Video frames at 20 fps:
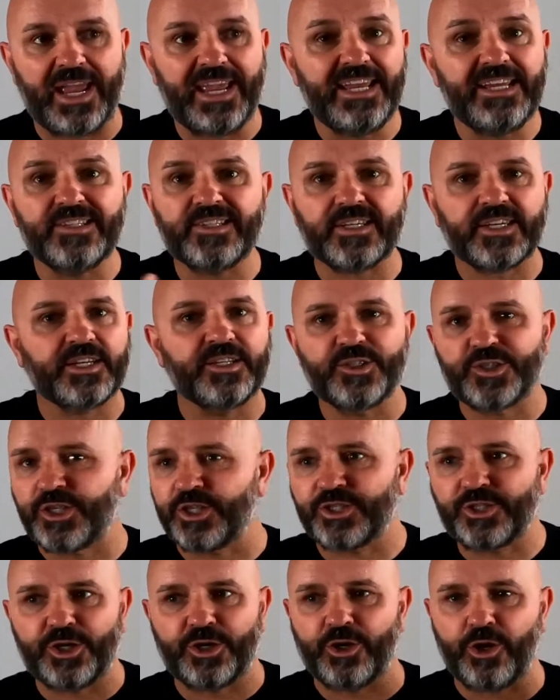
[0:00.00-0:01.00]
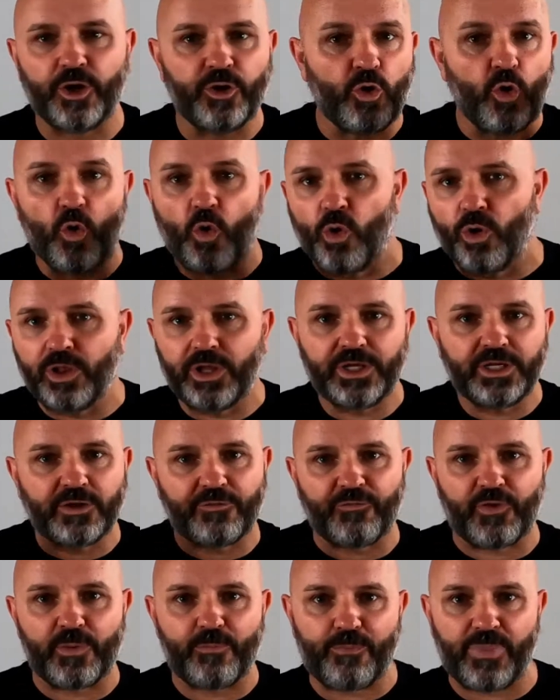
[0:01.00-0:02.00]
Is it consistent on all the
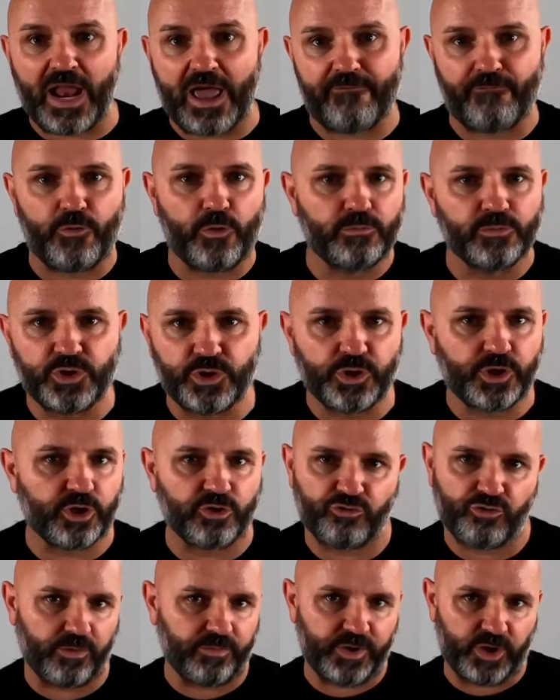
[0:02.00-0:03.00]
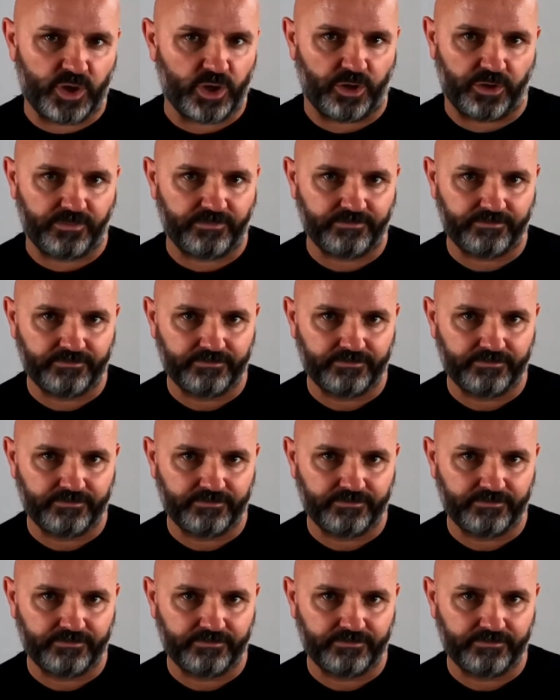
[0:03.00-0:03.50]
different platforms you contribute on?